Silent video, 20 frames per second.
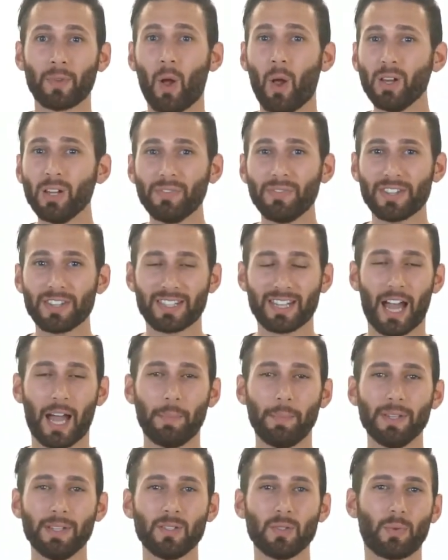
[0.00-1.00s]
All of this
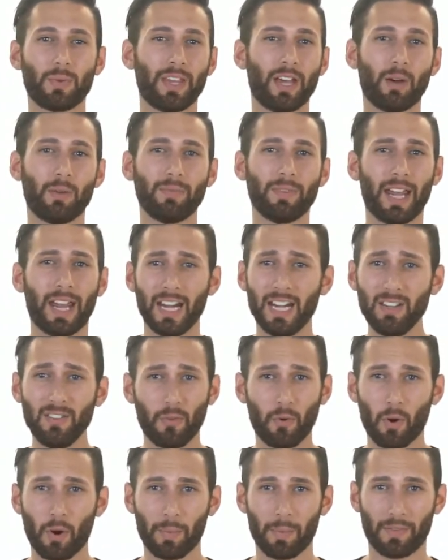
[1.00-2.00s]
happens without any
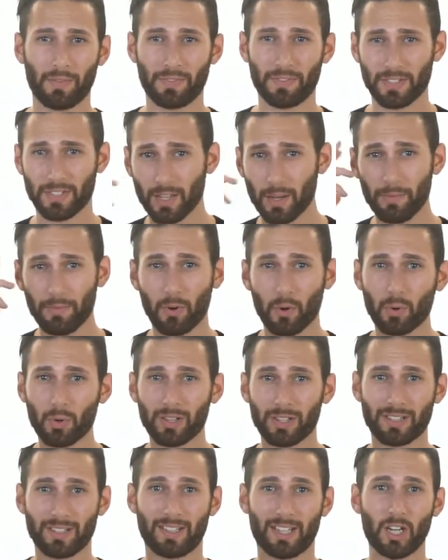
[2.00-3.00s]
form of
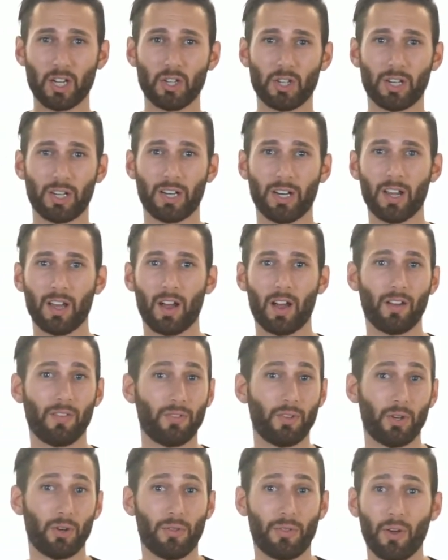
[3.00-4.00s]
sub-vocalization
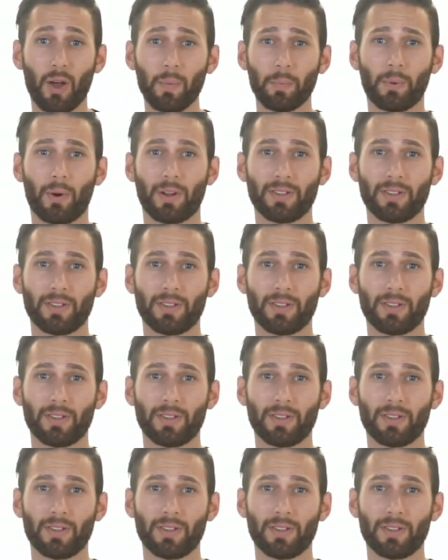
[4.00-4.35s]
of your thought